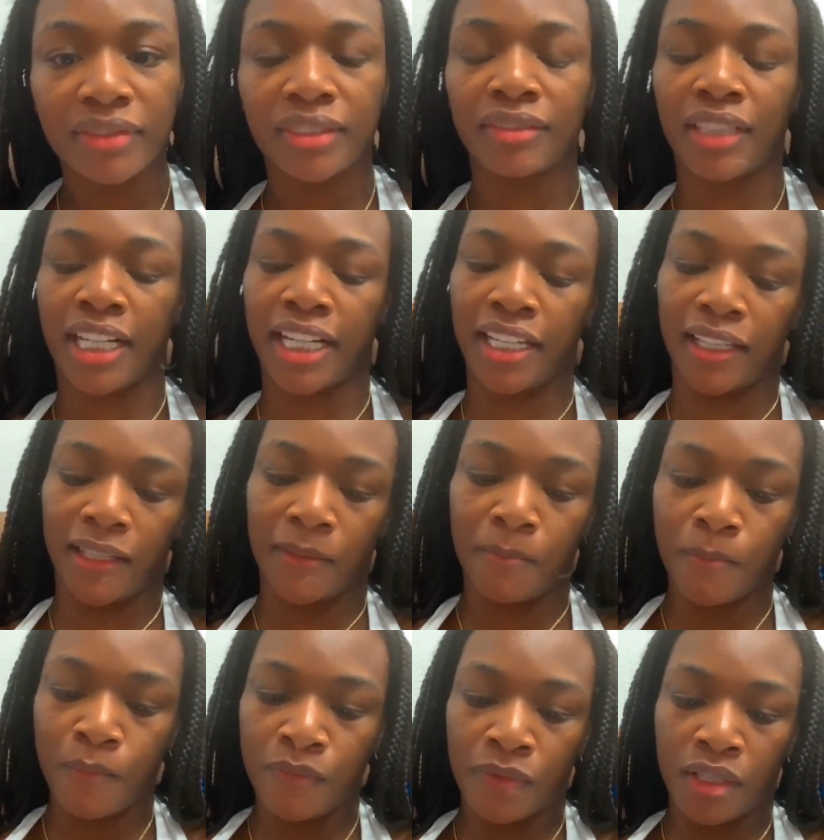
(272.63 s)
Right?
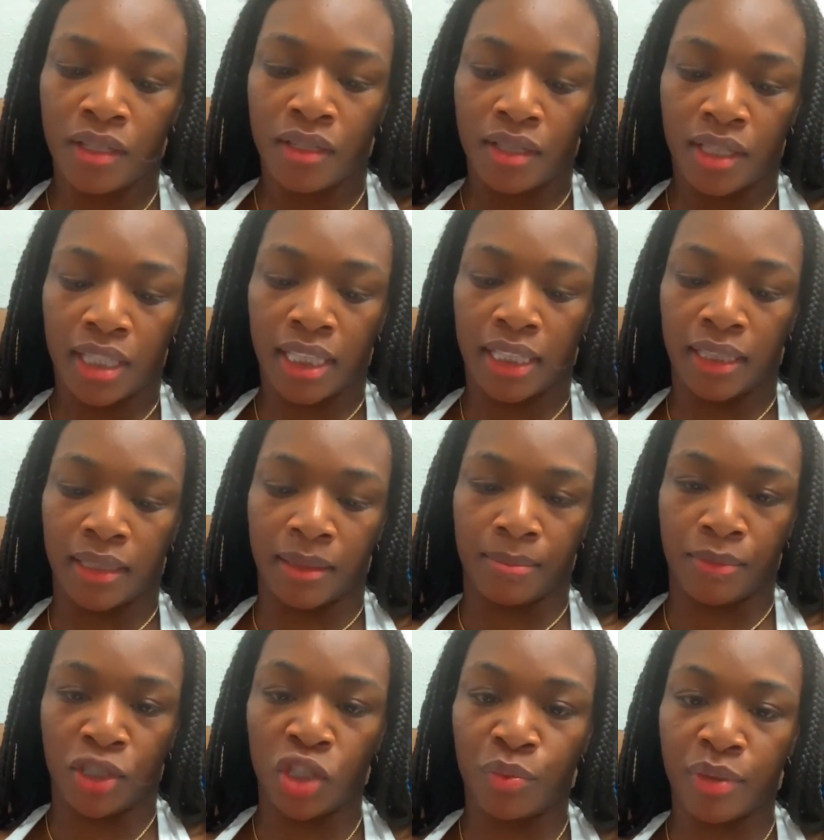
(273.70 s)

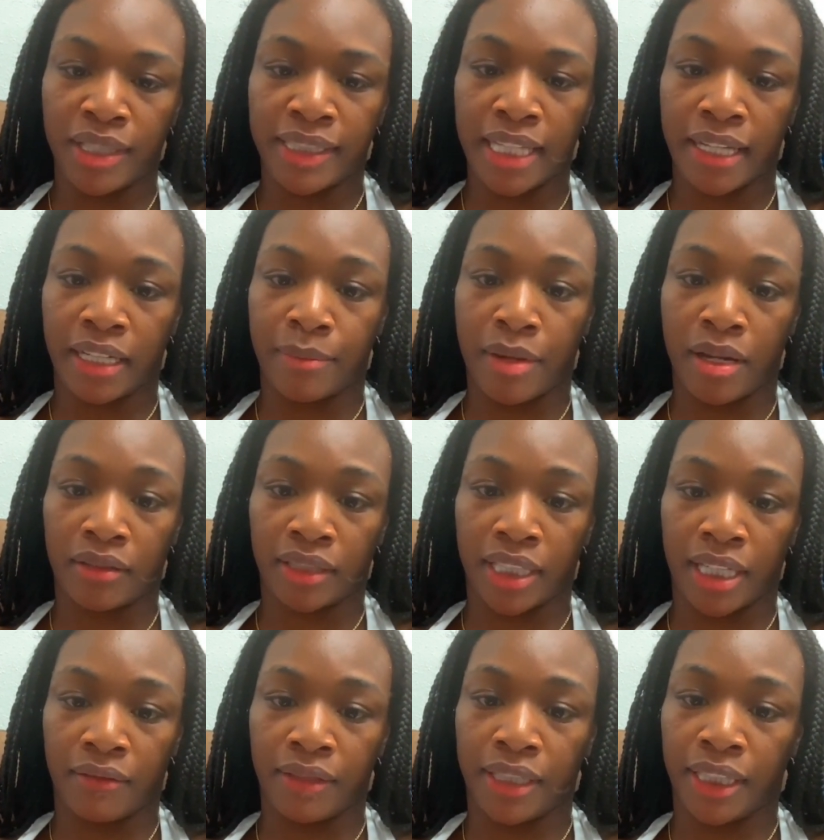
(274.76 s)
Super excited about
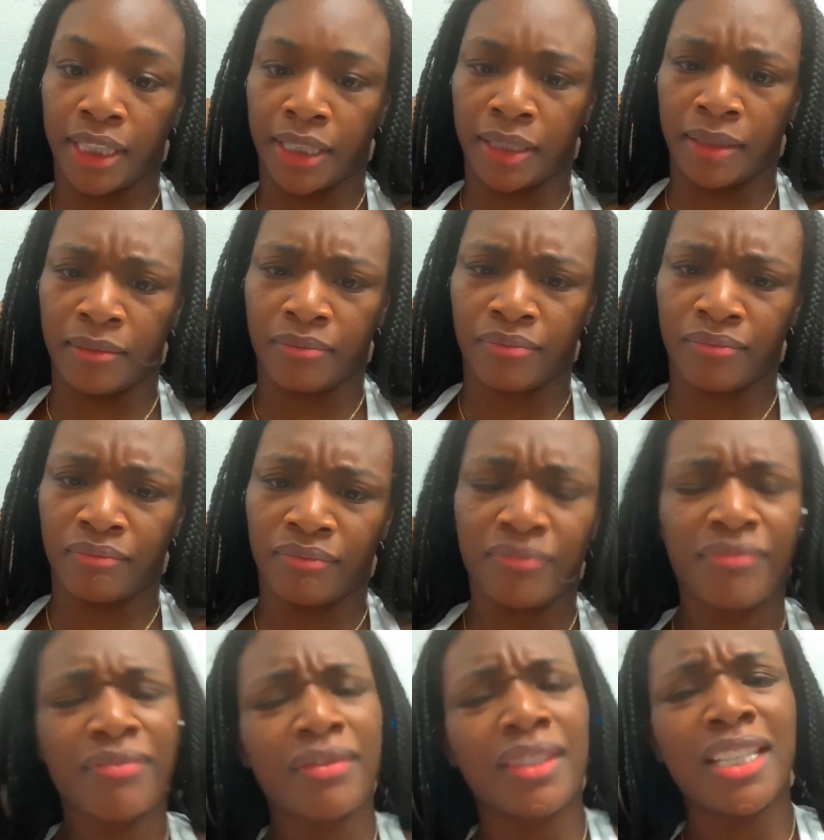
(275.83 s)
that. Really am.
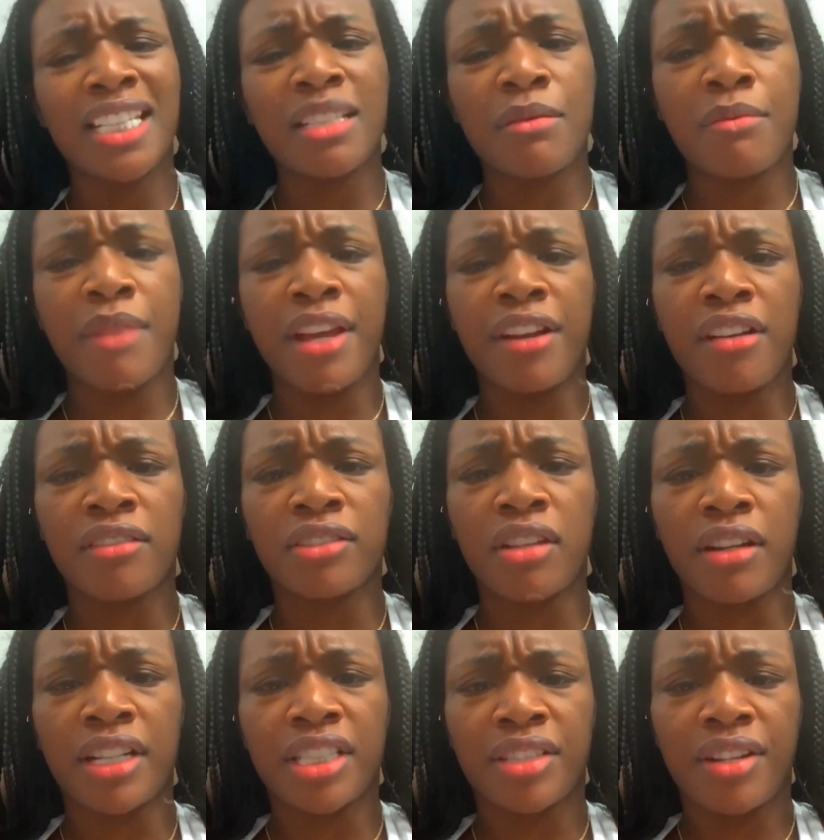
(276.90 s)
This MMA girl
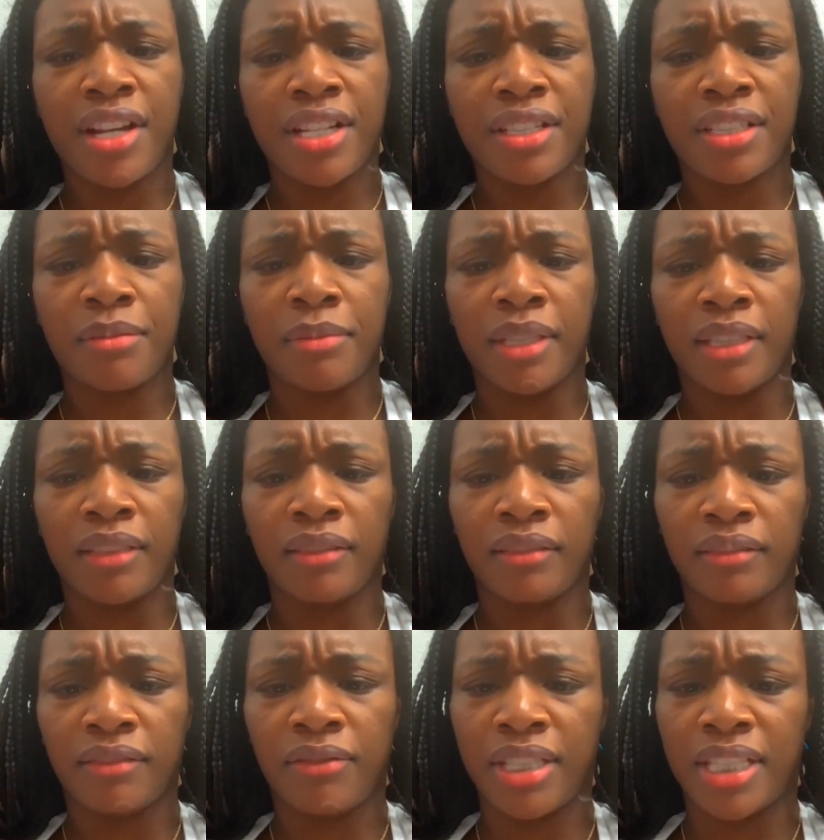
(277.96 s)
talking trash to me,
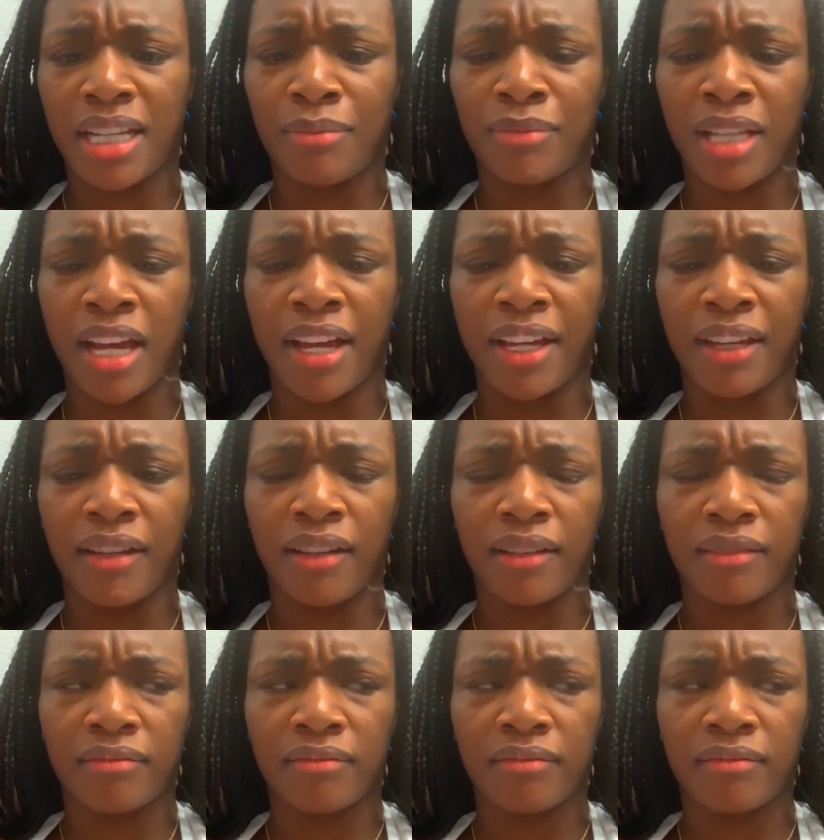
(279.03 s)
which I'm like,